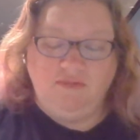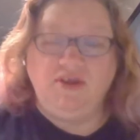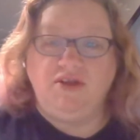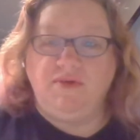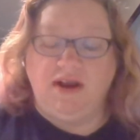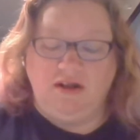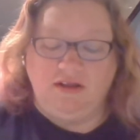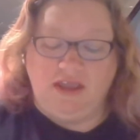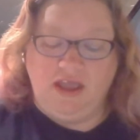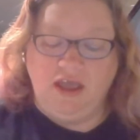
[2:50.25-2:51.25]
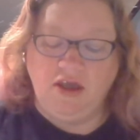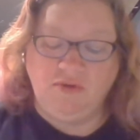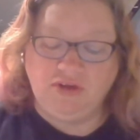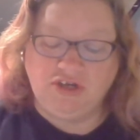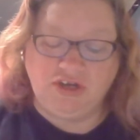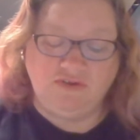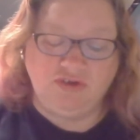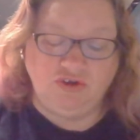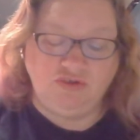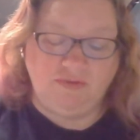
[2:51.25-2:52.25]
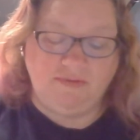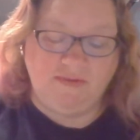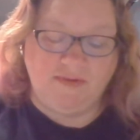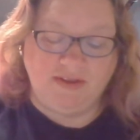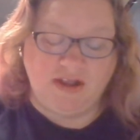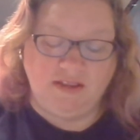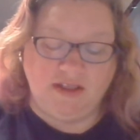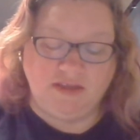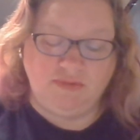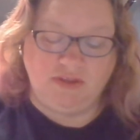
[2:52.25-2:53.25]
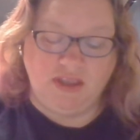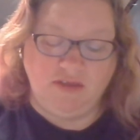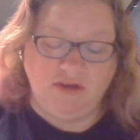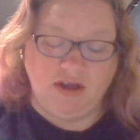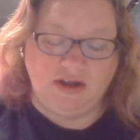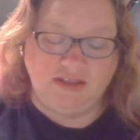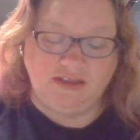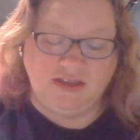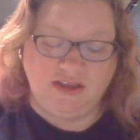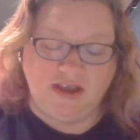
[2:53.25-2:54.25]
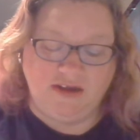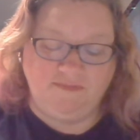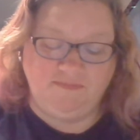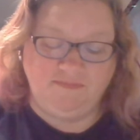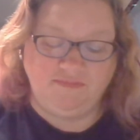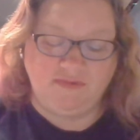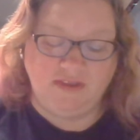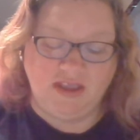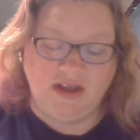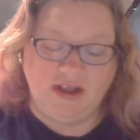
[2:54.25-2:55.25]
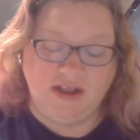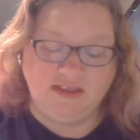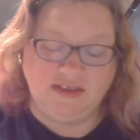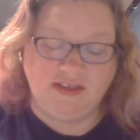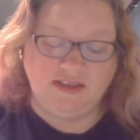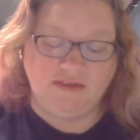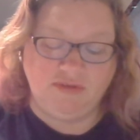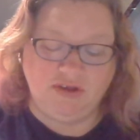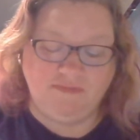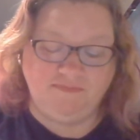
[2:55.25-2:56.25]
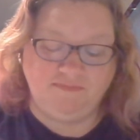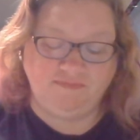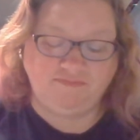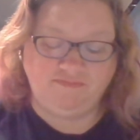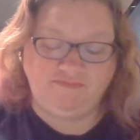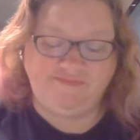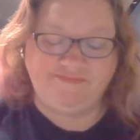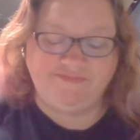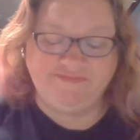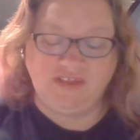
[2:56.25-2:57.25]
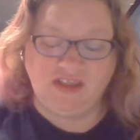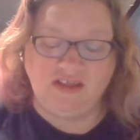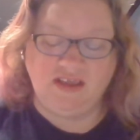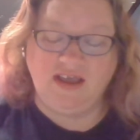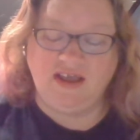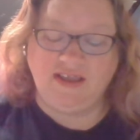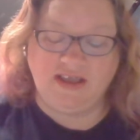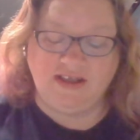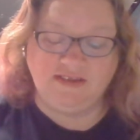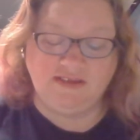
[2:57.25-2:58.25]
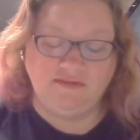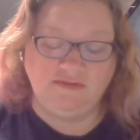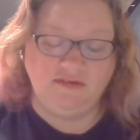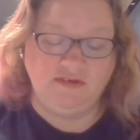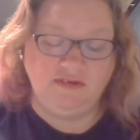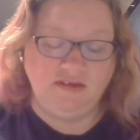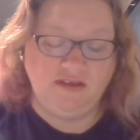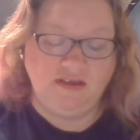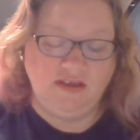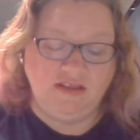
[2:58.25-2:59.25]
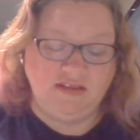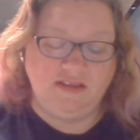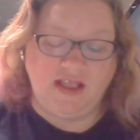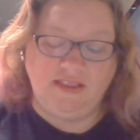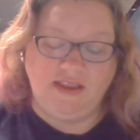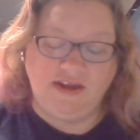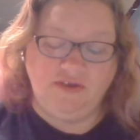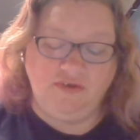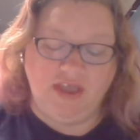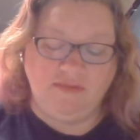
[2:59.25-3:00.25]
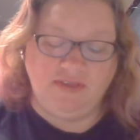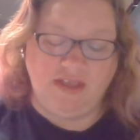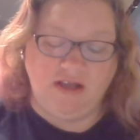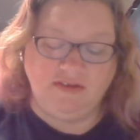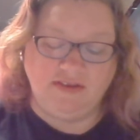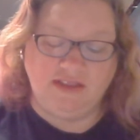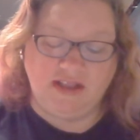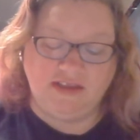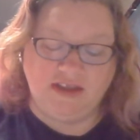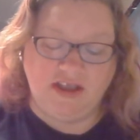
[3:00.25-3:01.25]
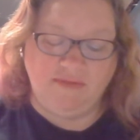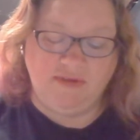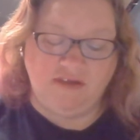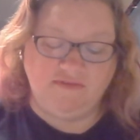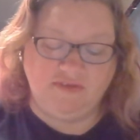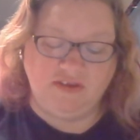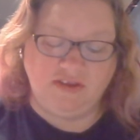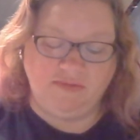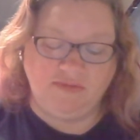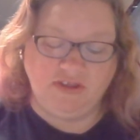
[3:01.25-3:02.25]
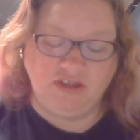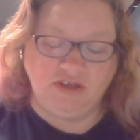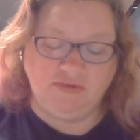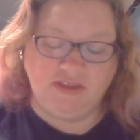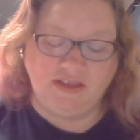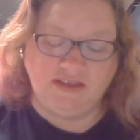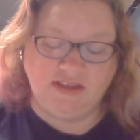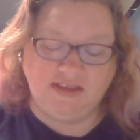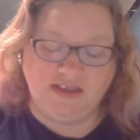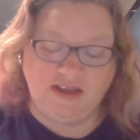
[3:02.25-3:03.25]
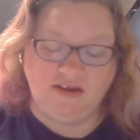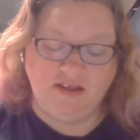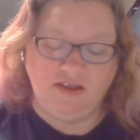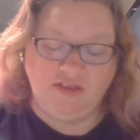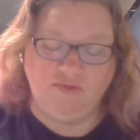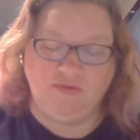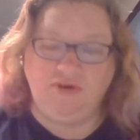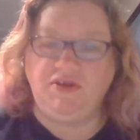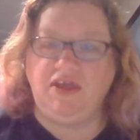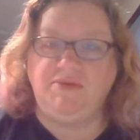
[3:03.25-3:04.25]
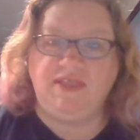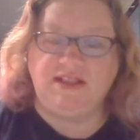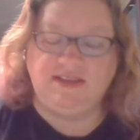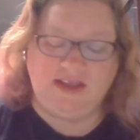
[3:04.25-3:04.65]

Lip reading: But you're right, Augie. We should have told you when we found out last month that you got in, said Dad. In hindsight, said Mom. Yeah, I guess. Did that lady who came to the house that time have something to do with this? I said. The one who gave me that